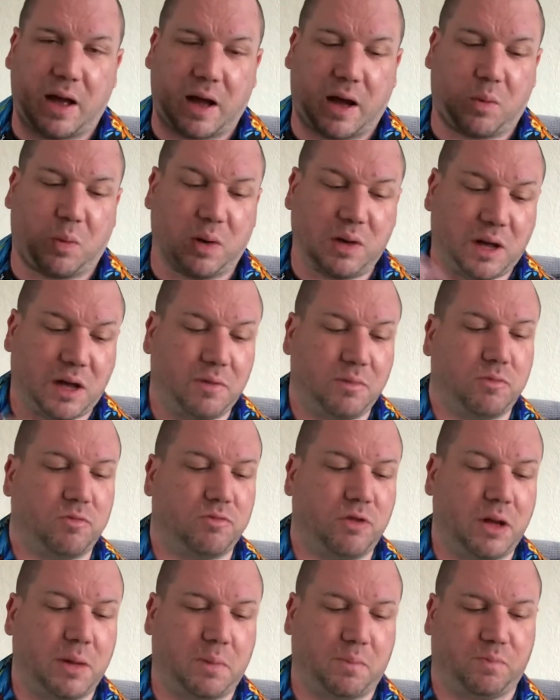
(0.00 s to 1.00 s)
when I
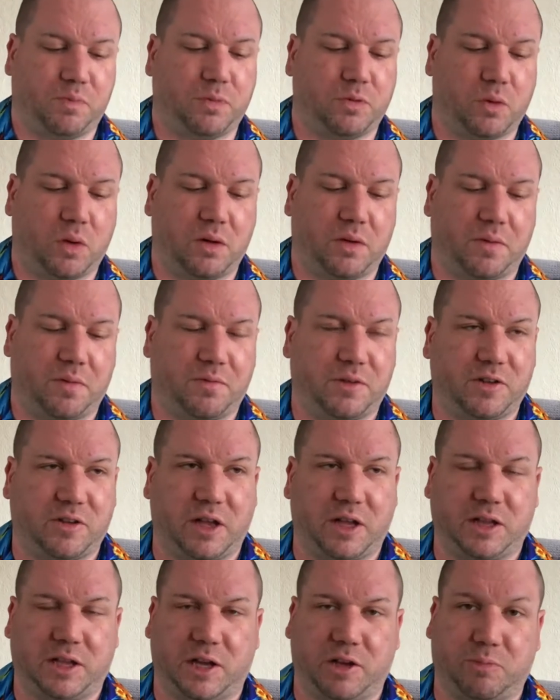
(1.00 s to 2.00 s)

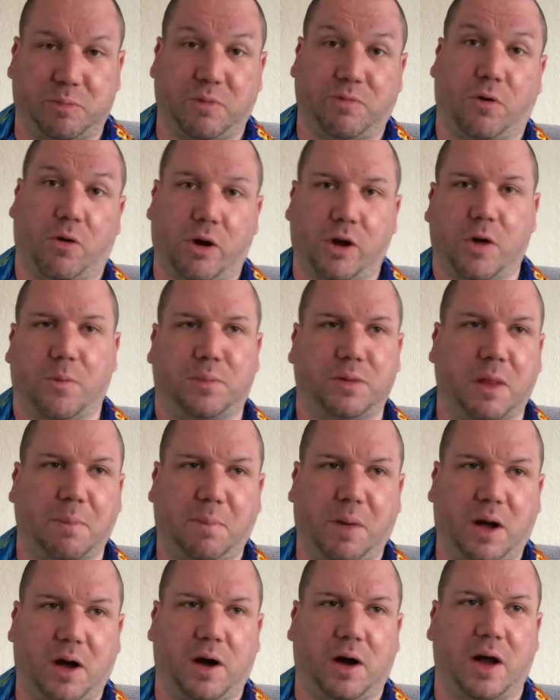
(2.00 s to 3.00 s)
revisited this before I opened the
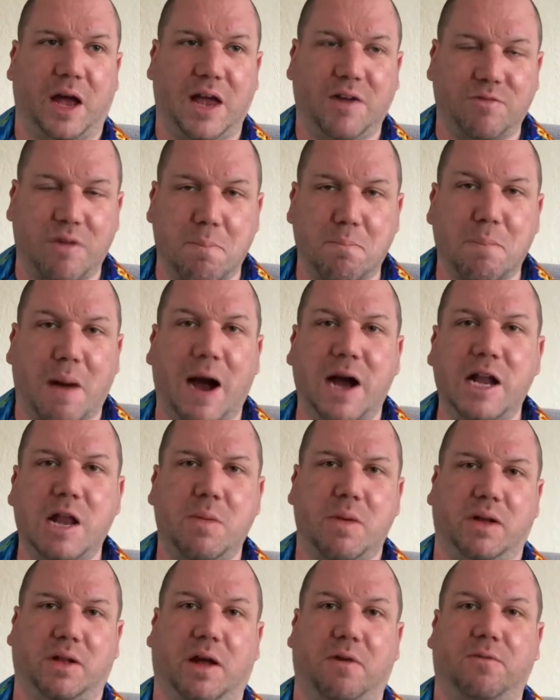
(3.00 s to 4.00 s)
bar, it
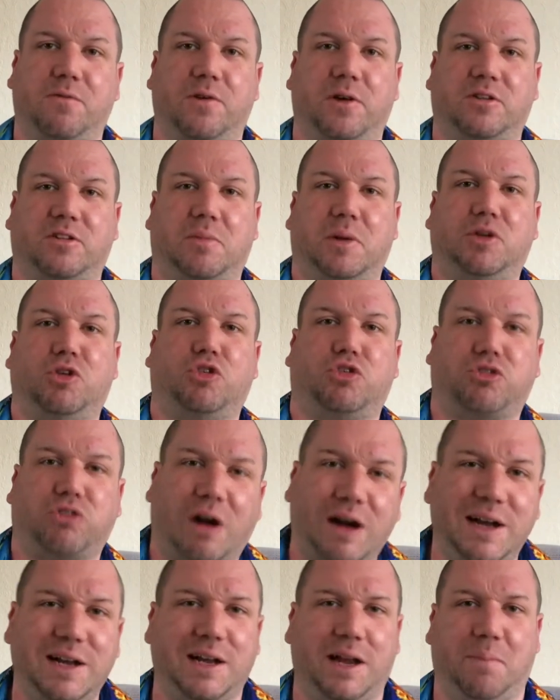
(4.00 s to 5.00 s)
reminded me of that first time I
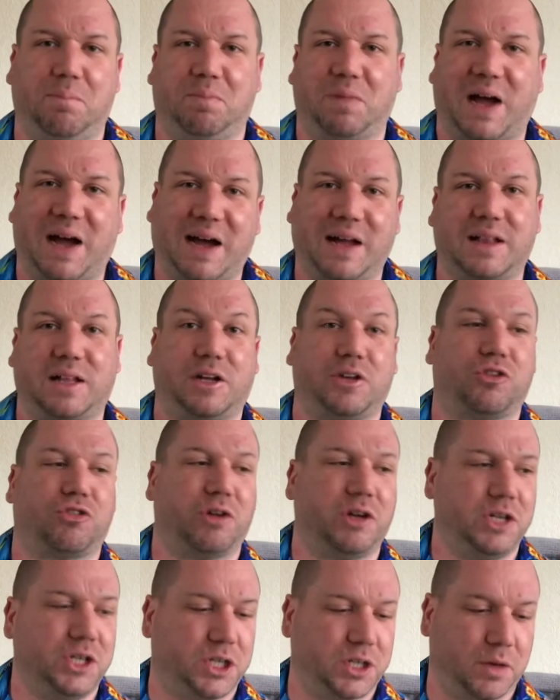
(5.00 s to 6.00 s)
tried it at that
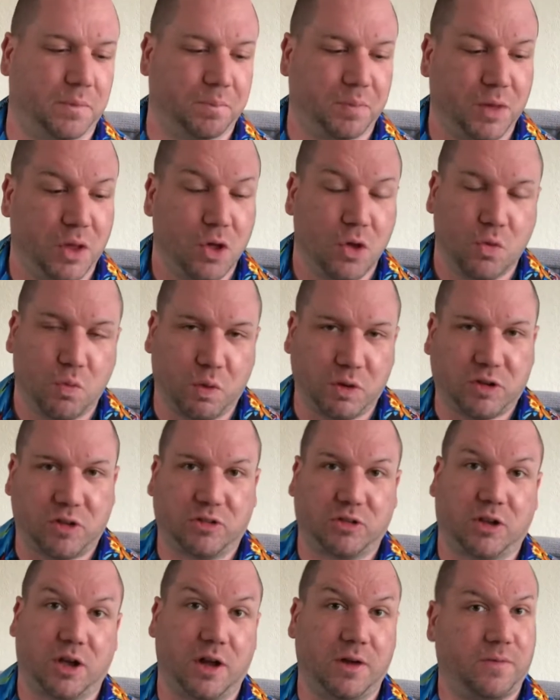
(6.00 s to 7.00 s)
trade show, which
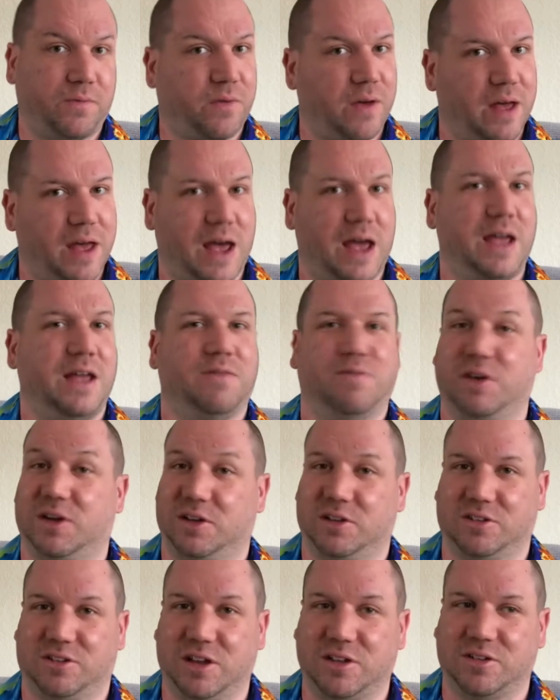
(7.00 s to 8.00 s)
is good for A, the
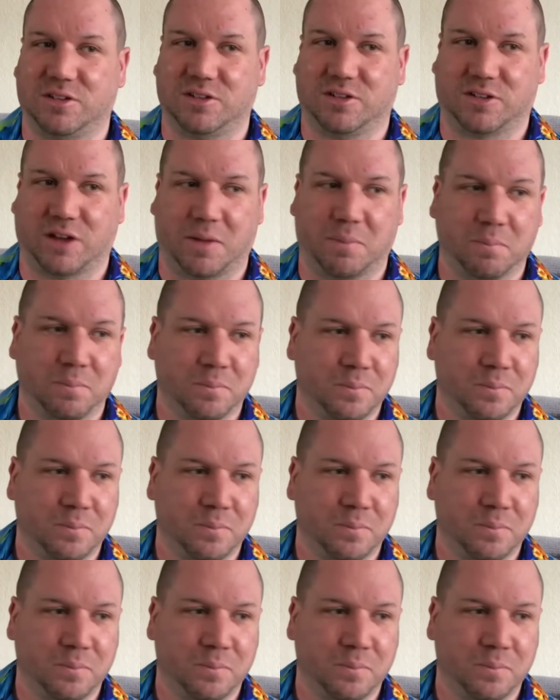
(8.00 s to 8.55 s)
consistency,